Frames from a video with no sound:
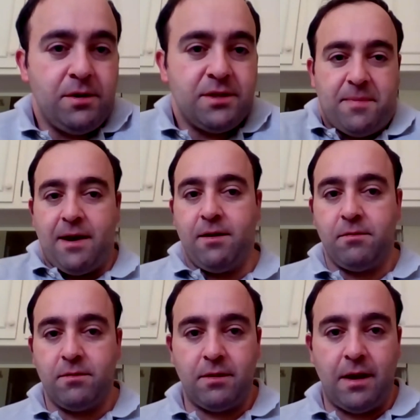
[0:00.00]
go is
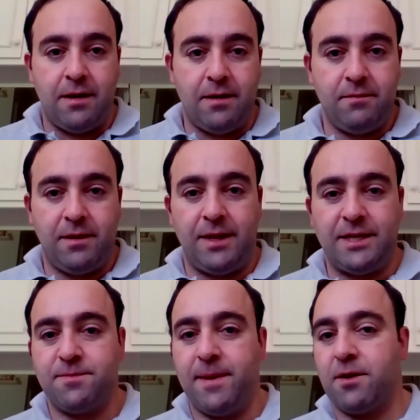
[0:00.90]
about,
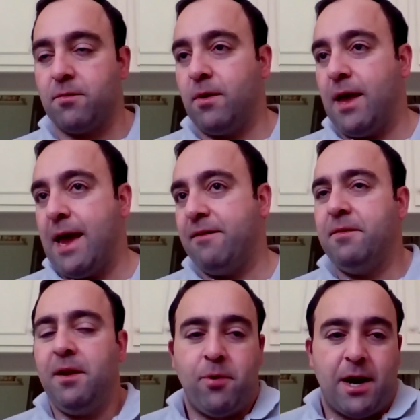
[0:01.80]
each speaker will
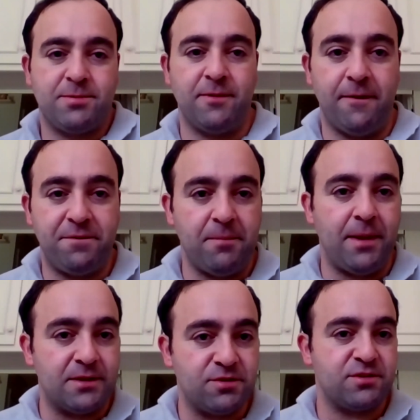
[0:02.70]
have, approximately
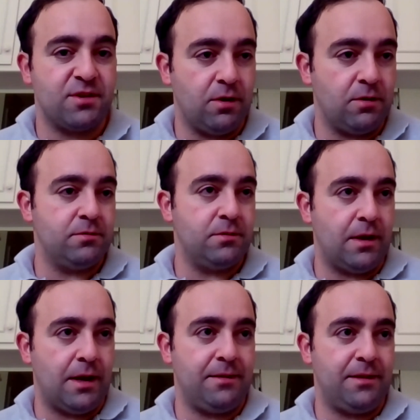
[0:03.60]
15 minutes or
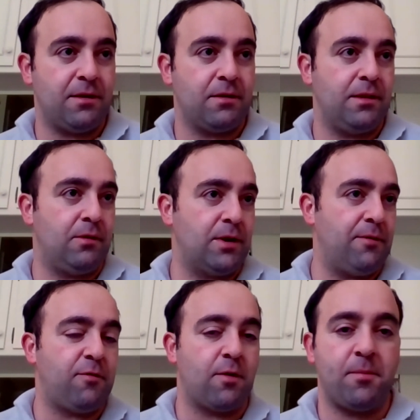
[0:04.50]
so. Either
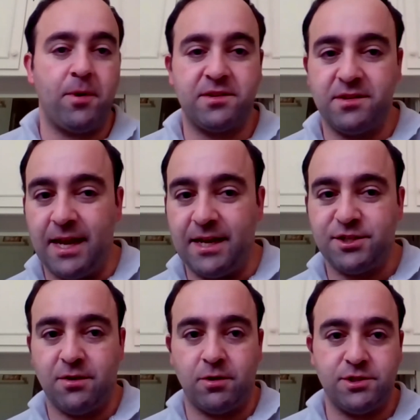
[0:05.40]
they'll give a formal
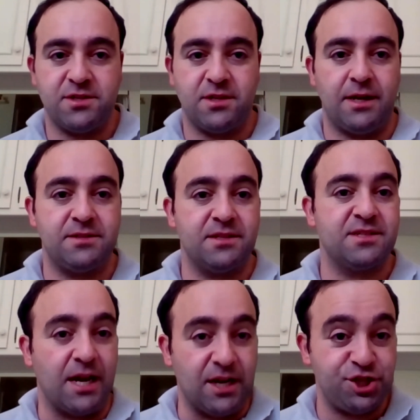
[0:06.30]
presentation or just a
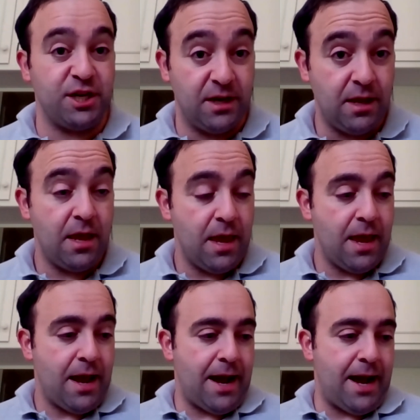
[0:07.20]
nice discussion
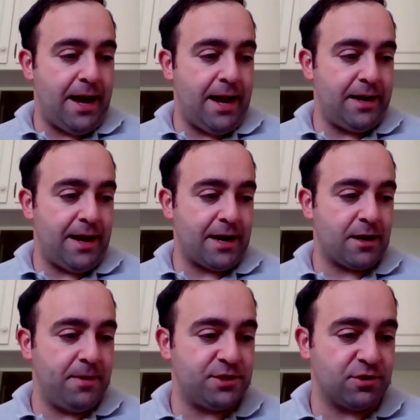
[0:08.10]

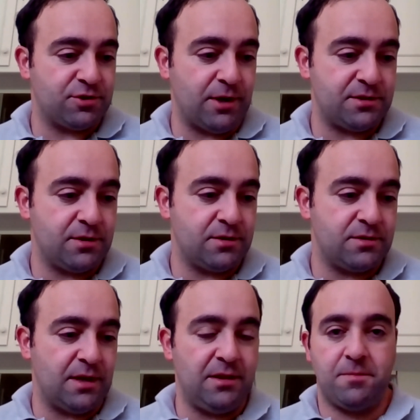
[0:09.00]
on occupational
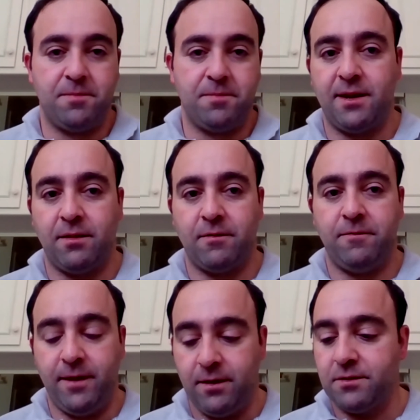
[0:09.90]
stressors in their
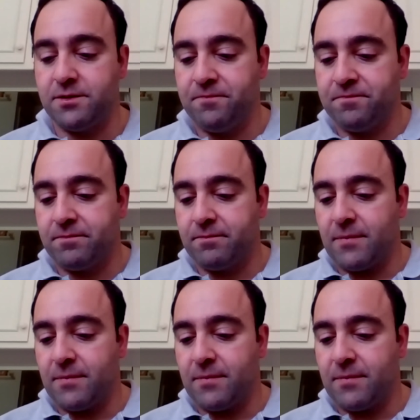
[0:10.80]
particular field.